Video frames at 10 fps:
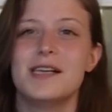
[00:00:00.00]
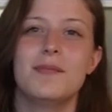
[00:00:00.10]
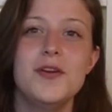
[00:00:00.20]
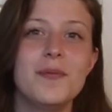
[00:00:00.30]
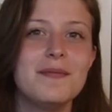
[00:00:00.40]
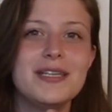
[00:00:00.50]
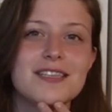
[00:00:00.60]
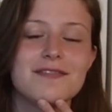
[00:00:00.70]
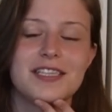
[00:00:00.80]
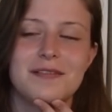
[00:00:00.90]
But you might be
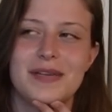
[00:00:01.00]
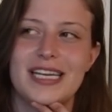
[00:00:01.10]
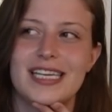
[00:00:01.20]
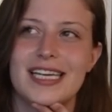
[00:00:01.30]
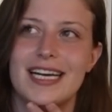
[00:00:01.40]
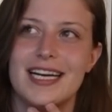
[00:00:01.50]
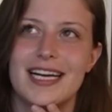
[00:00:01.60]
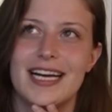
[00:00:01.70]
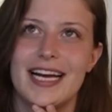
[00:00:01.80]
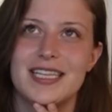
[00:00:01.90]
different in me.
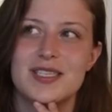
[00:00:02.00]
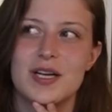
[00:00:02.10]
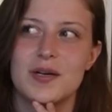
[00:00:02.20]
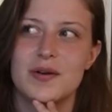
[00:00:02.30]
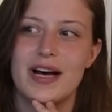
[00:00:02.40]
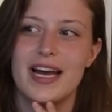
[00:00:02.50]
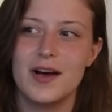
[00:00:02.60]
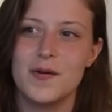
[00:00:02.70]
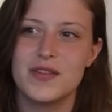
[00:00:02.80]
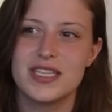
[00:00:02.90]
And so I
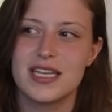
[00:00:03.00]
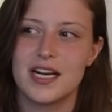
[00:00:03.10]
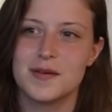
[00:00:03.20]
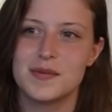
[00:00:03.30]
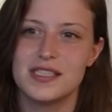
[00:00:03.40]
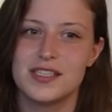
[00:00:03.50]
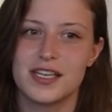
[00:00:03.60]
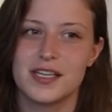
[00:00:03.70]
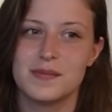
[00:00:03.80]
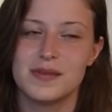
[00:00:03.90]
hope this helps in
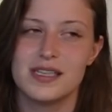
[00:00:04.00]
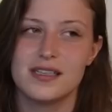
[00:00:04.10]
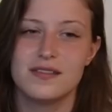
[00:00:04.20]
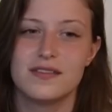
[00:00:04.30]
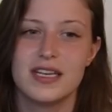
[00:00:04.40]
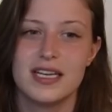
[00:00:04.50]
terms of